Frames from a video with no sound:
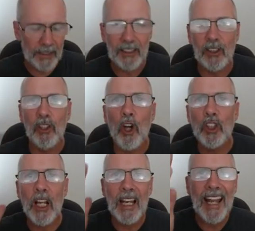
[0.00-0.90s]
It's
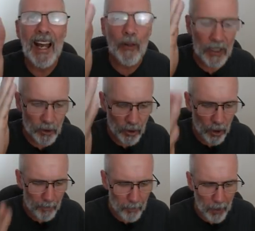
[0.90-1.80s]
not allowed. It's
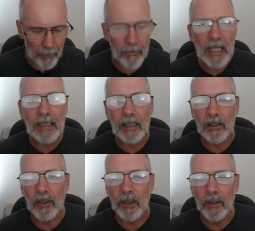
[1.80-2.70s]
not
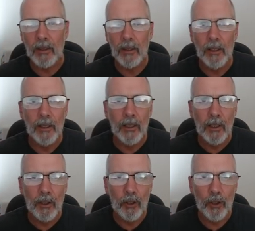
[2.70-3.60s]
permitted
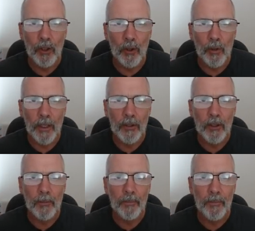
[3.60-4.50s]
to do
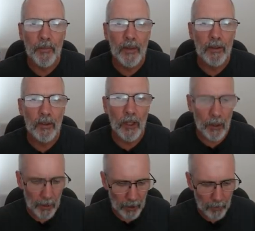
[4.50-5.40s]
this.
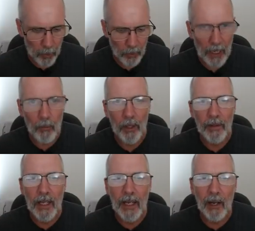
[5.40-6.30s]
So we're going to put that
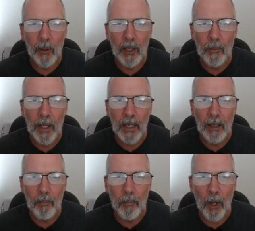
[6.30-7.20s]
one there and we're going to
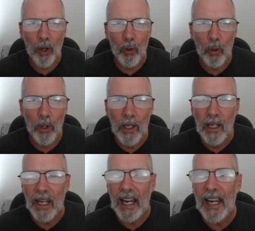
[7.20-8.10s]
make it blue.
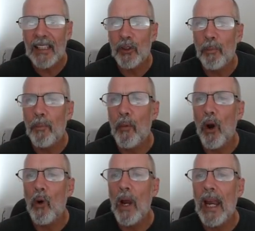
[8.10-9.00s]
It's
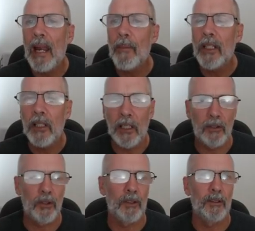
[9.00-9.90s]

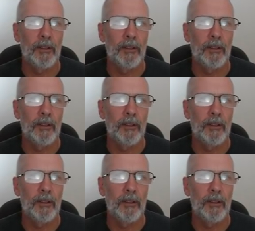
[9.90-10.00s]
prohibited.